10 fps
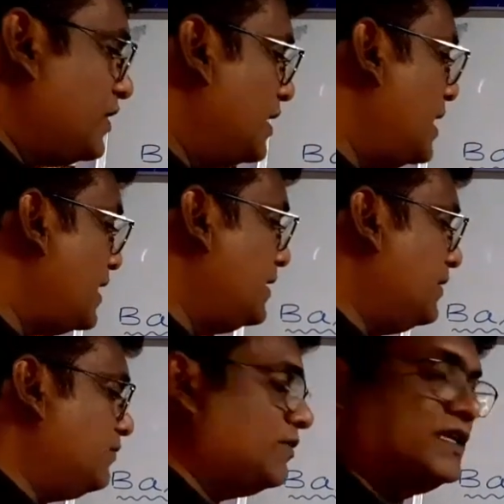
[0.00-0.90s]
A
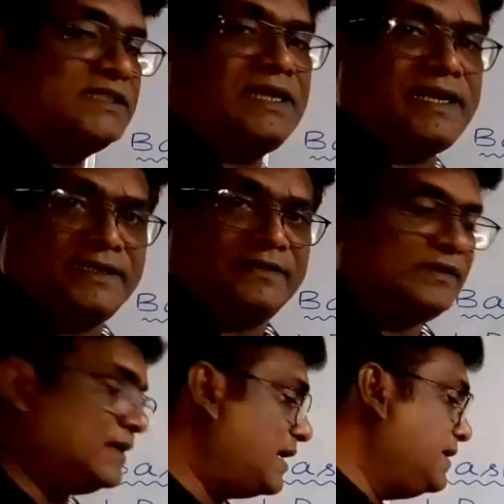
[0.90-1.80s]
line. What is a line?
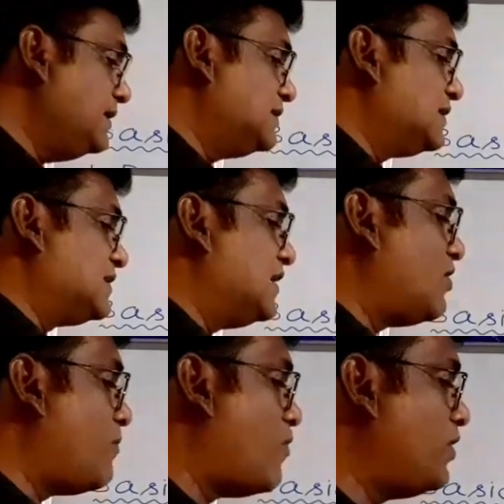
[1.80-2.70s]
A line is a set
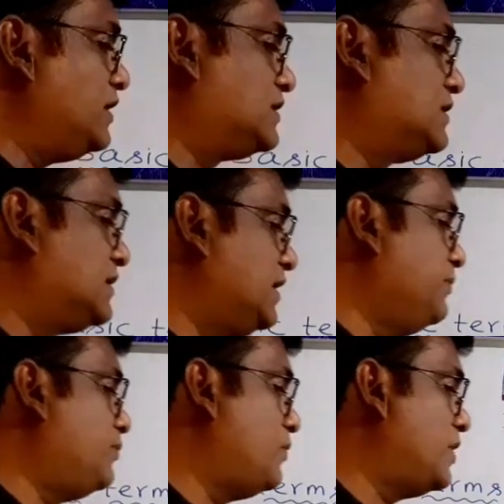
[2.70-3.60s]
of points.
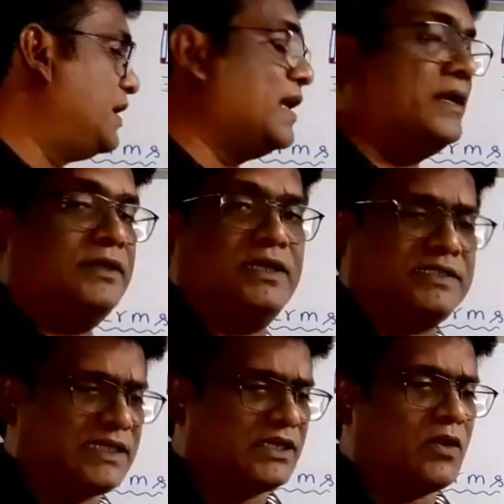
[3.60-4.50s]
Give a line. A
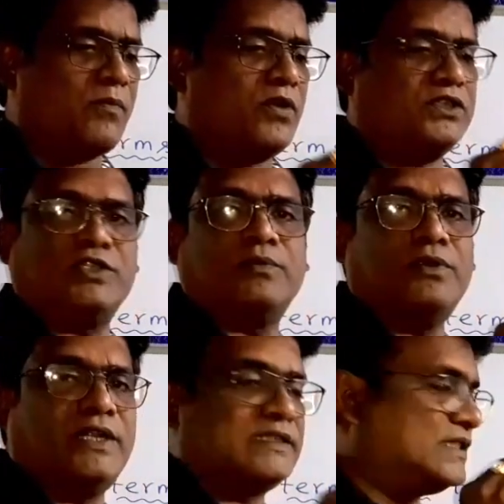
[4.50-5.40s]
set of points. You will
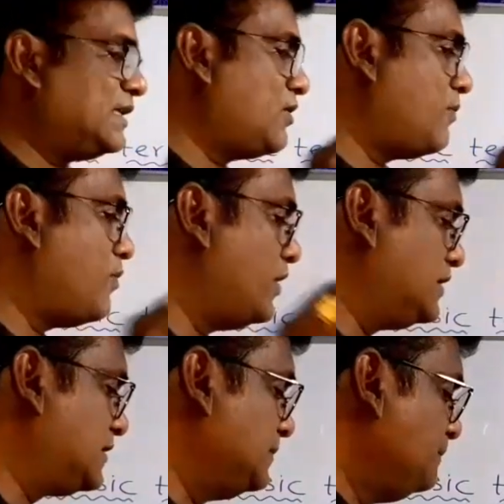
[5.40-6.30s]
take set of
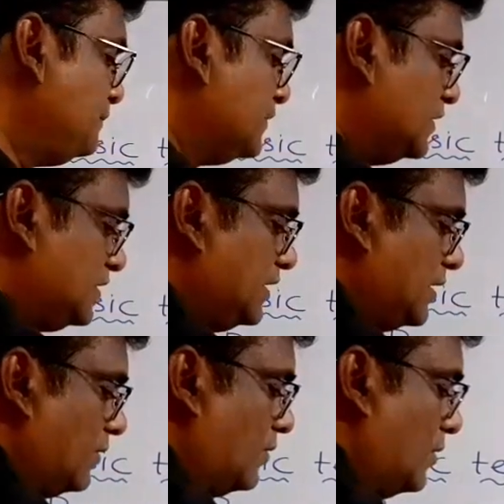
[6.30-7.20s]
points. See
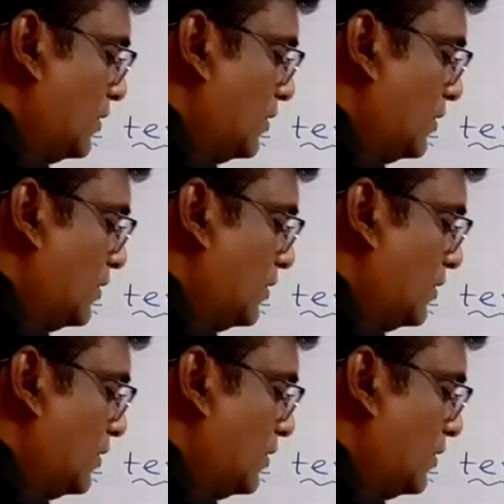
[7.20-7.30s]
now.